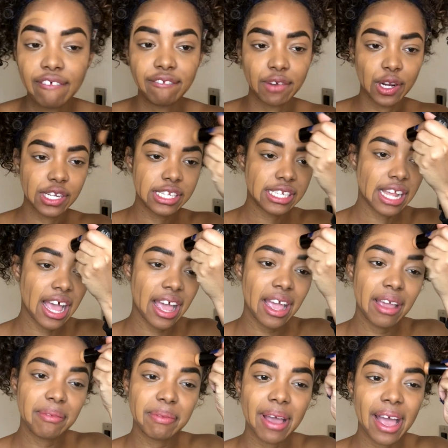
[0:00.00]
the first
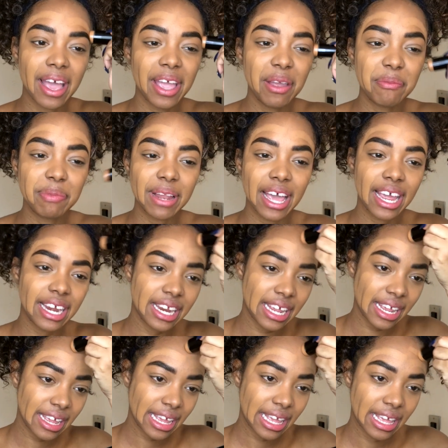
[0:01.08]
time I applied
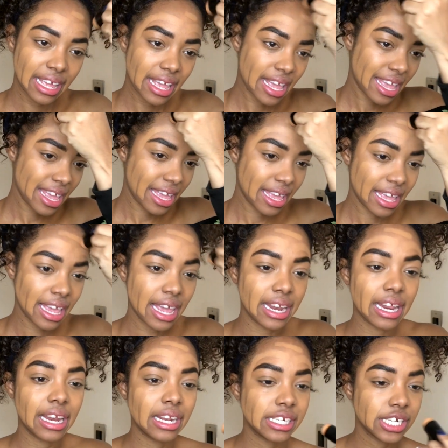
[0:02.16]
it.
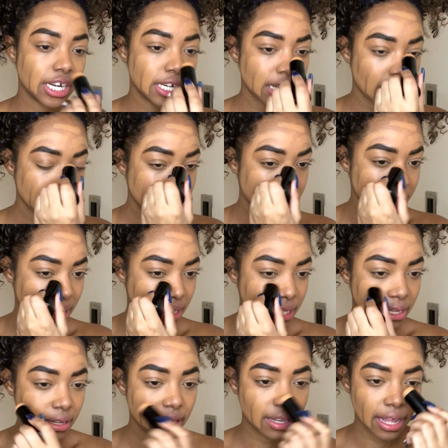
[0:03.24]
And then it turned out to be a
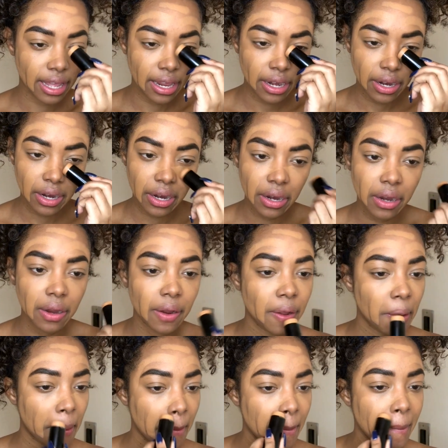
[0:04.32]
little lighter.
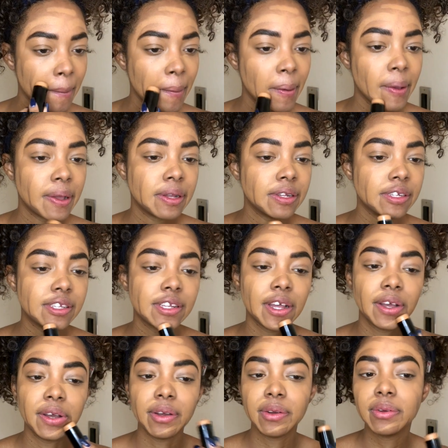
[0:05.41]

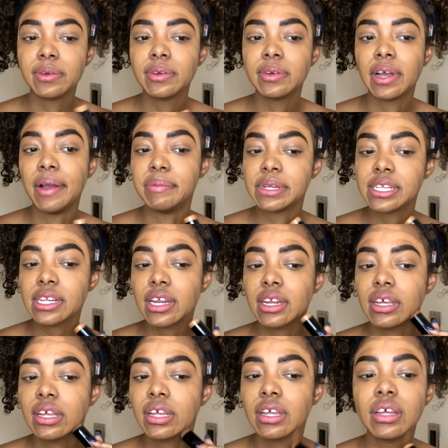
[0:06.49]
So I'm just
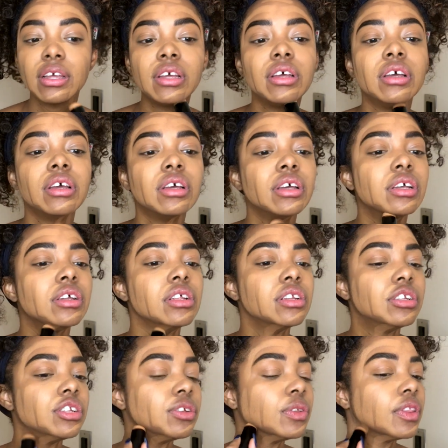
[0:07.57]
gonna
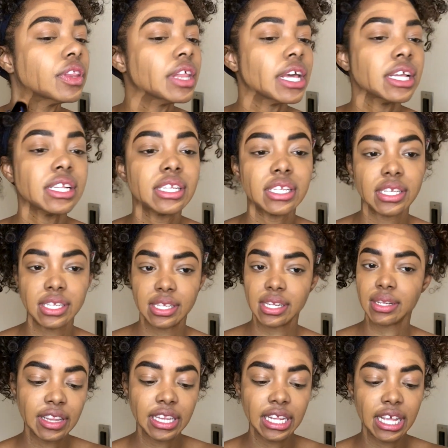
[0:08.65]
do this.
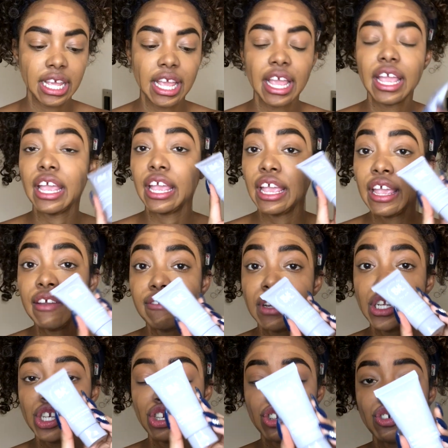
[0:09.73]
The
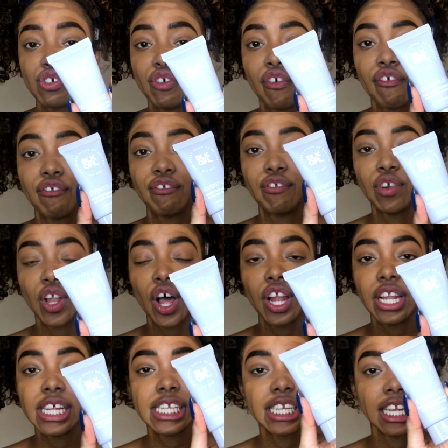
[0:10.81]
Even True
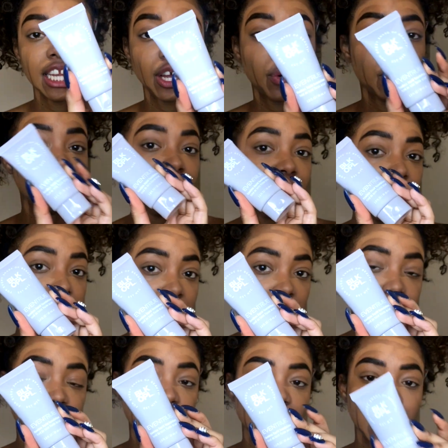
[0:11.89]
Flawless Liquid
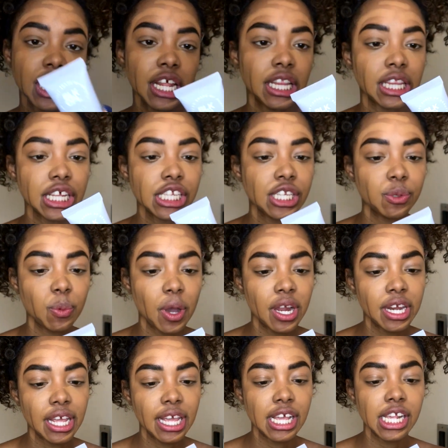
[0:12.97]
Foundation. This
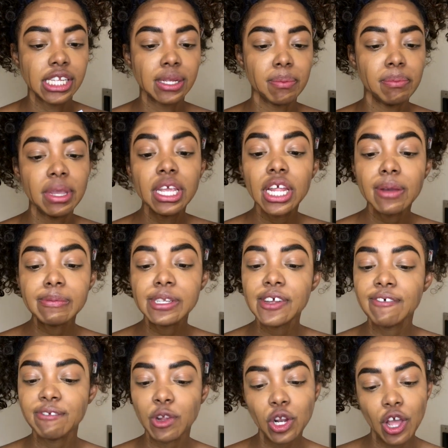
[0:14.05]
one is medium
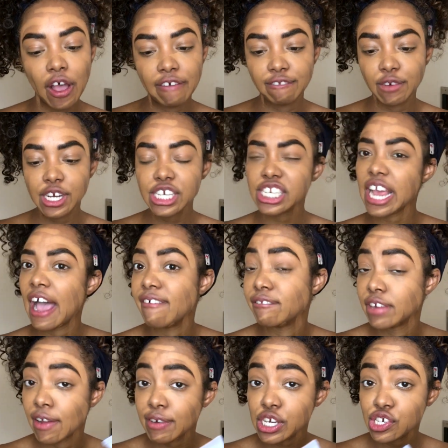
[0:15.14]
to full coverage. I've
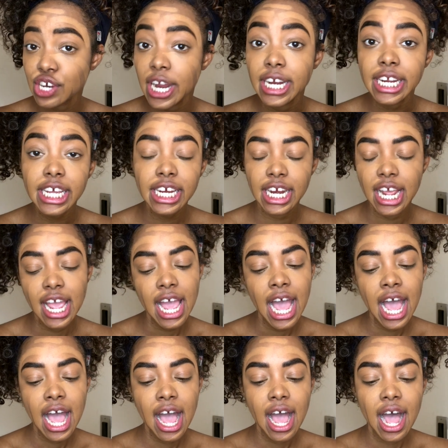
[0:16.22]
never tried it.
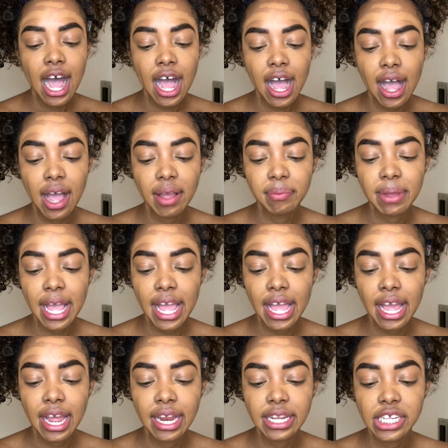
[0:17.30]

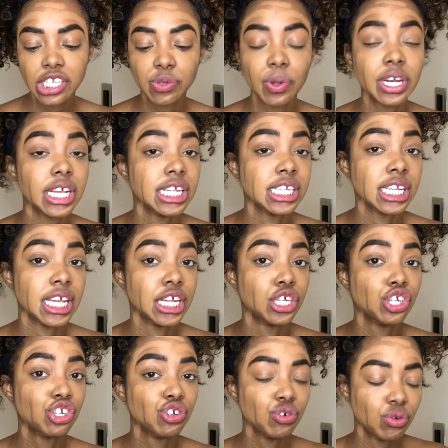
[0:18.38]
And this one is
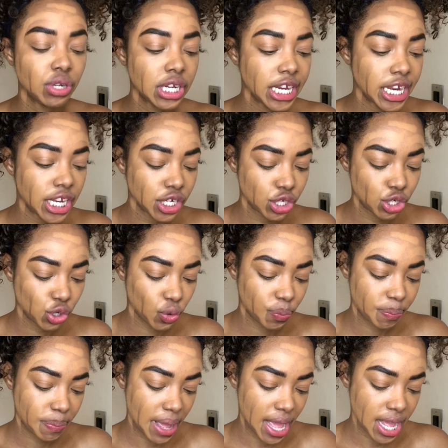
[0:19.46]
in Truly
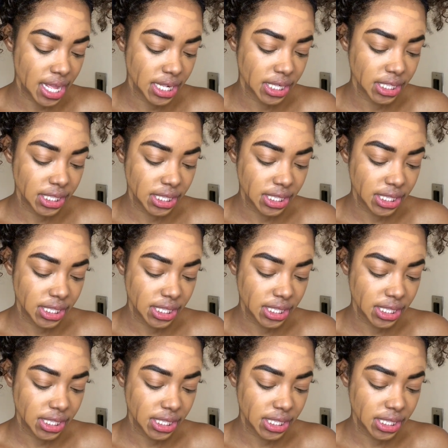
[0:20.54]
Topaz.